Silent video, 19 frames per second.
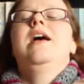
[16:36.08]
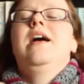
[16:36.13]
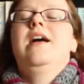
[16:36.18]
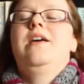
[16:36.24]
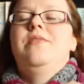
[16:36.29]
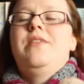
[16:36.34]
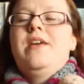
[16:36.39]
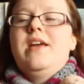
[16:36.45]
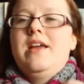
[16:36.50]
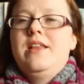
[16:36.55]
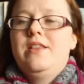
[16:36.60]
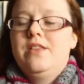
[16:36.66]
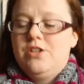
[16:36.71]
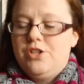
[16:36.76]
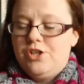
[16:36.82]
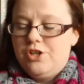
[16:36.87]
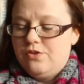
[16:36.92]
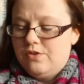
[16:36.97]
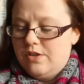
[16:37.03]
then the
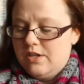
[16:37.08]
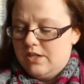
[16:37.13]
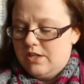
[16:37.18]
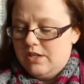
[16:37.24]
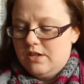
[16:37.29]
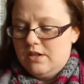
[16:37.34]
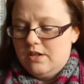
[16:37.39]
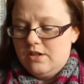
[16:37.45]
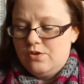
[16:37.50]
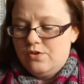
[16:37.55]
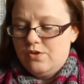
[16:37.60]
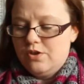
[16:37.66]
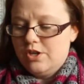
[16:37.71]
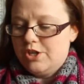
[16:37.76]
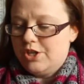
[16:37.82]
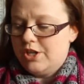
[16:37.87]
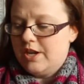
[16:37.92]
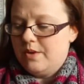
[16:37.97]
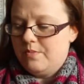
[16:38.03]
Tunisian
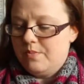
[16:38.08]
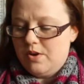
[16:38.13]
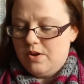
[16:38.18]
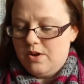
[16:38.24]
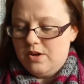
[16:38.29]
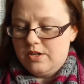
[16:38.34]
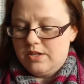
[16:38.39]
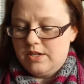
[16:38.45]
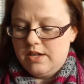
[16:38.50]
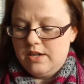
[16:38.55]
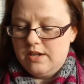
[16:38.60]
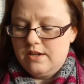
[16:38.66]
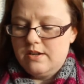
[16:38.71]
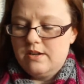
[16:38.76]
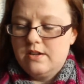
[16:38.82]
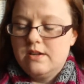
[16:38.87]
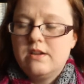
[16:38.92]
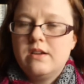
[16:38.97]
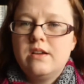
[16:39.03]
crochet
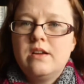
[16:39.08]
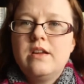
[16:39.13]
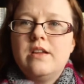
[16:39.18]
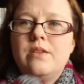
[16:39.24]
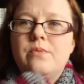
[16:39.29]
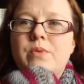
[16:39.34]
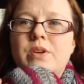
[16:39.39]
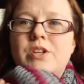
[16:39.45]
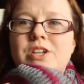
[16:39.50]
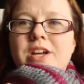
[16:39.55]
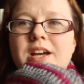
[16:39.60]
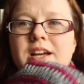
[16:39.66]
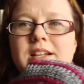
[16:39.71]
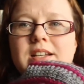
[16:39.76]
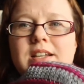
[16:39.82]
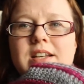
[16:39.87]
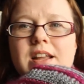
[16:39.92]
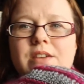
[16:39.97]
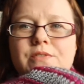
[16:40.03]
border, which
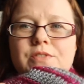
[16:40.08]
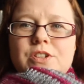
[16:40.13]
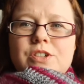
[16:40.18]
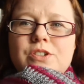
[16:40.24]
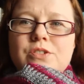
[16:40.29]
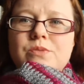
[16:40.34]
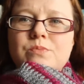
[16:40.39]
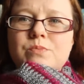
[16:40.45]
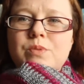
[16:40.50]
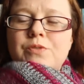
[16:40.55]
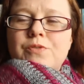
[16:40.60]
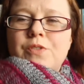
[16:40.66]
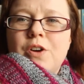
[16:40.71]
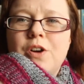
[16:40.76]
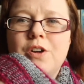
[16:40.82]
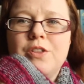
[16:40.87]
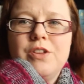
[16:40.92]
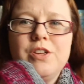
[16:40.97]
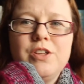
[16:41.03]
I'd never done
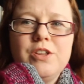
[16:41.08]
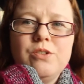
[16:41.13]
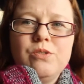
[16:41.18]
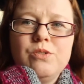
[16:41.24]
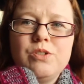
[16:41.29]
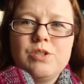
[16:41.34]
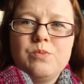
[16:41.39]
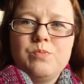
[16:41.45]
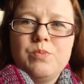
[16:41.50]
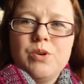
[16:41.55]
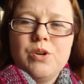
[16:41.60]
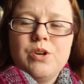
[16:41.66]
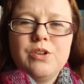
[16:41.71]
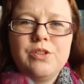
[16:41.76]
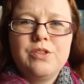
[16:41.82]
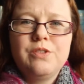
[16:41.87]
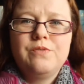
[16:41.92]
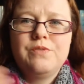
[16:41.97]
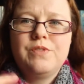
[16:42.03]
before, that used
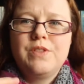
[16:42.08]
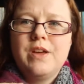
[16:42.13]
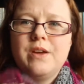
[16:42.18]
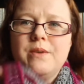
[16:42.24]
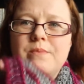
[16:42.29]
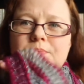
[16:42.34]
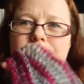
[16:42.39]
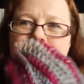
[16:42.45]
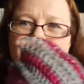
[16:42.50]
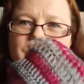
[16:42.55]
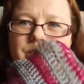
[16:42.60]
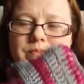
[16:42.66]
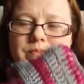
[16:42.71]
both of them.